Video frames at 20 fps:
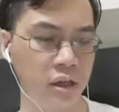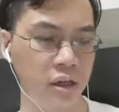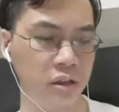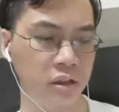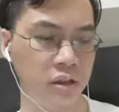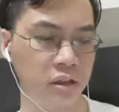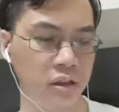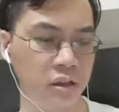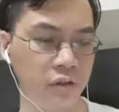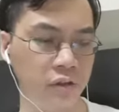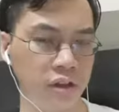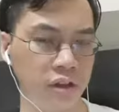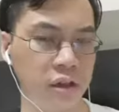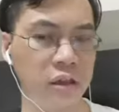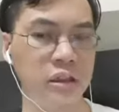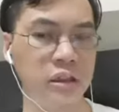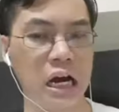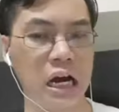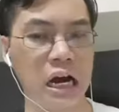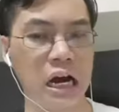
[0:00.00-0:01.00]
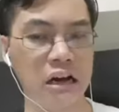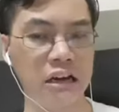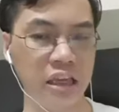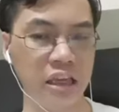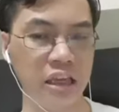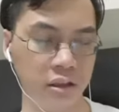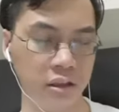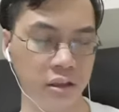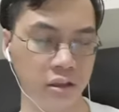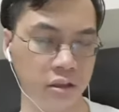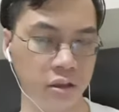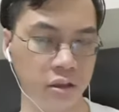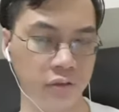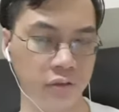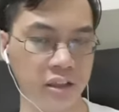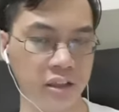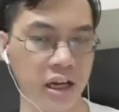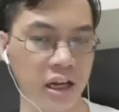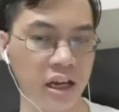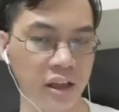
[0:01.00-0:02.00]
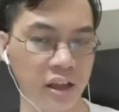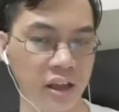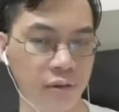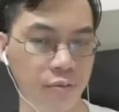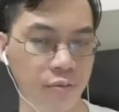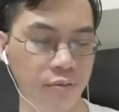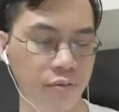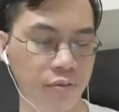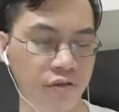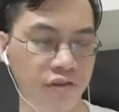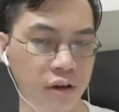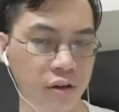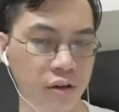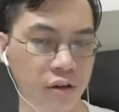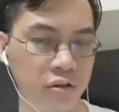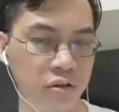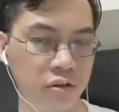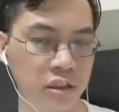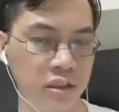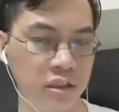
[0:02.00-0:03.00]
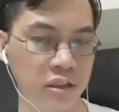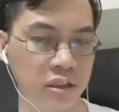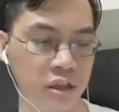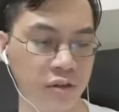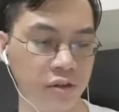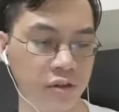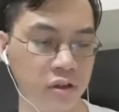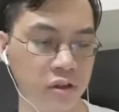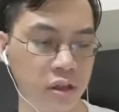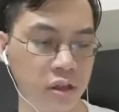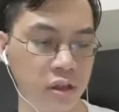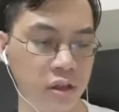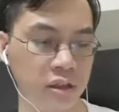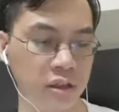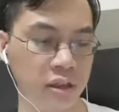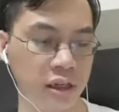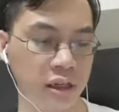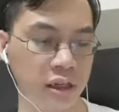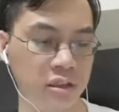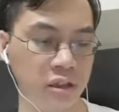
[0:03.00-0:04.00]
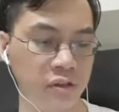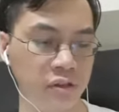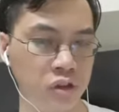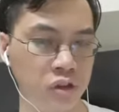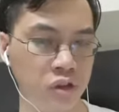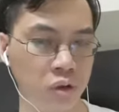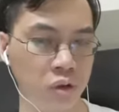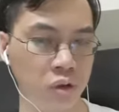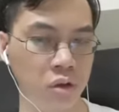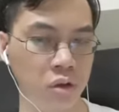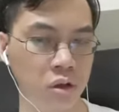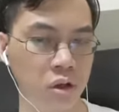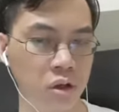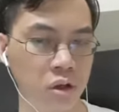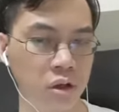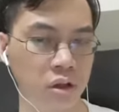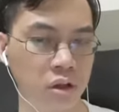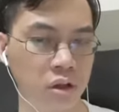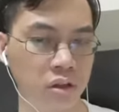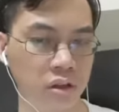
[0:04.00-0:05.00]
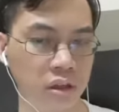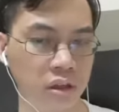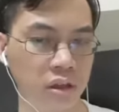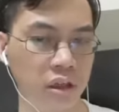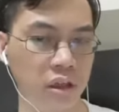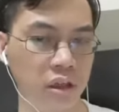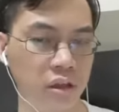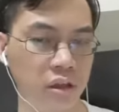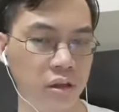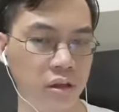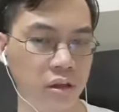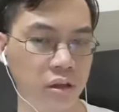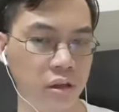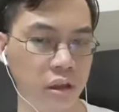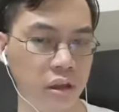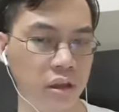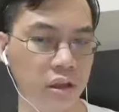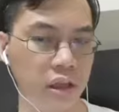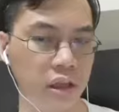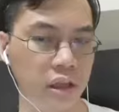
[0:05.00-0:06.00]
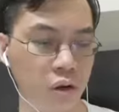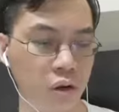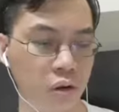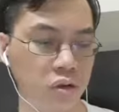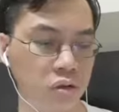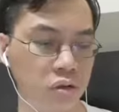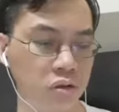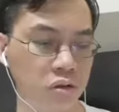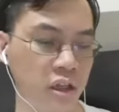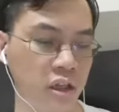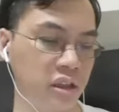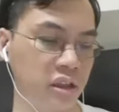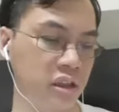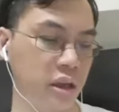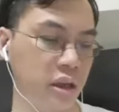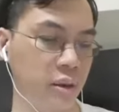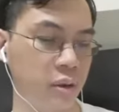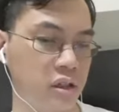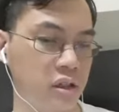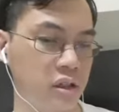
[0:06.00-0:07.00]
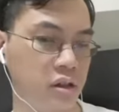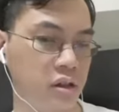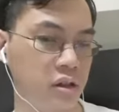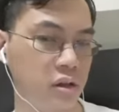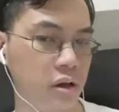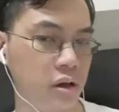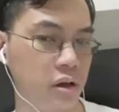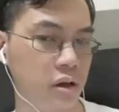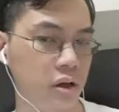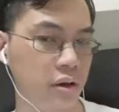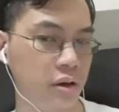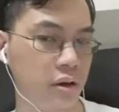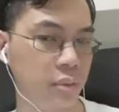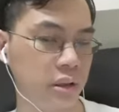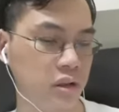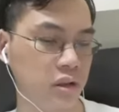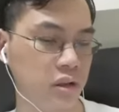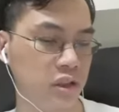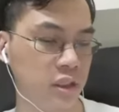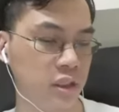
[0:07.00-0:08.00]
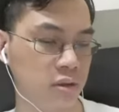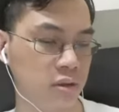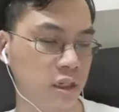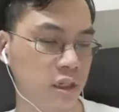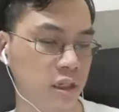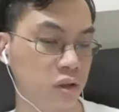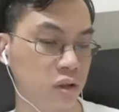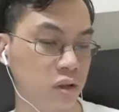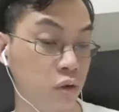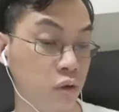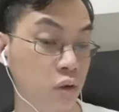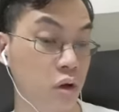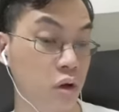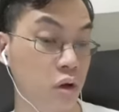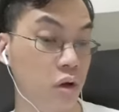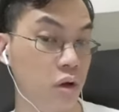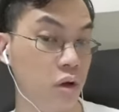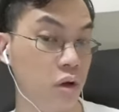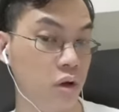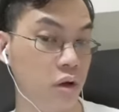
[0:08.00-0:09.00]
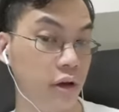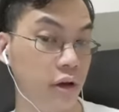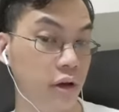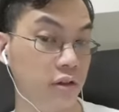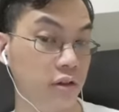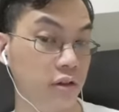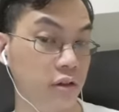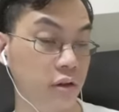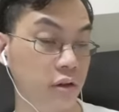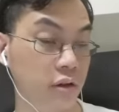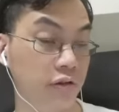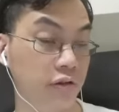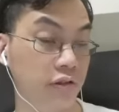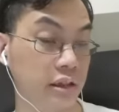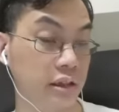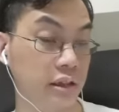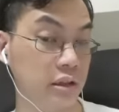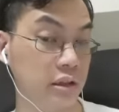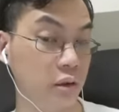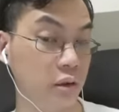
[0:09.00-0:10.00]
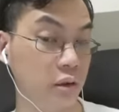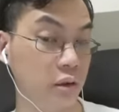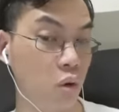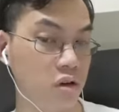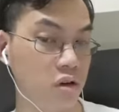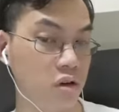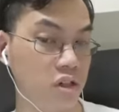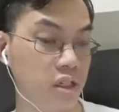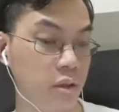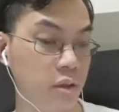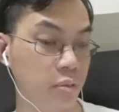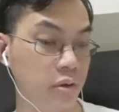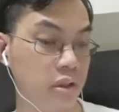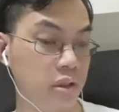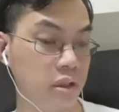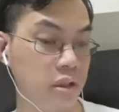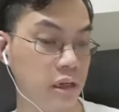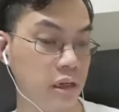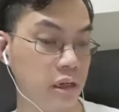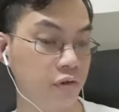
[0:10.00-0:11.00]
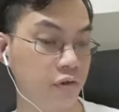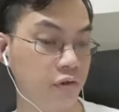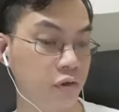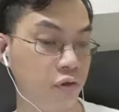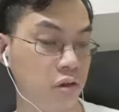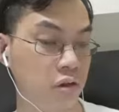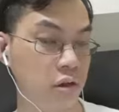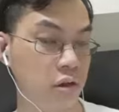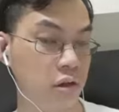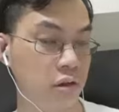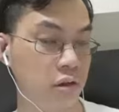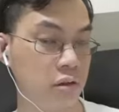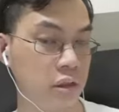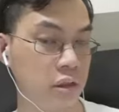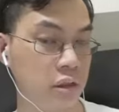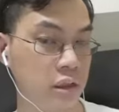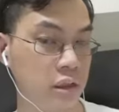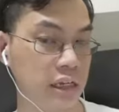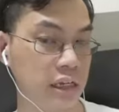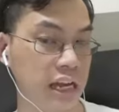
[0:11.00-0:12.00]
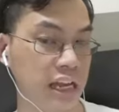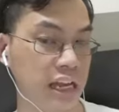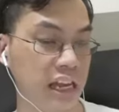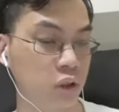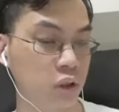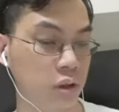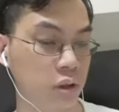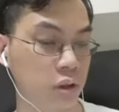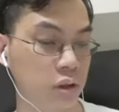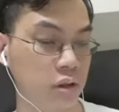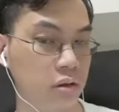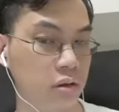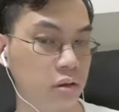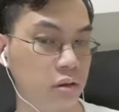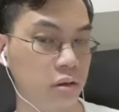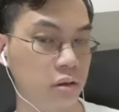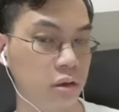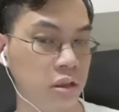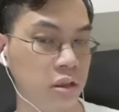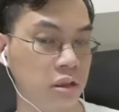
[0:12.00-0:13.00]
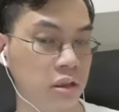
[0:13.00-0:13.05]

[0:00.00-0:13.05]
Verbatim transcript: if the target if the target fails their saving their deck saving throw, then they then they also take damage uh, based on the ship size. So if if like it's a warship which is like a 40, it's like a gargantuan uh,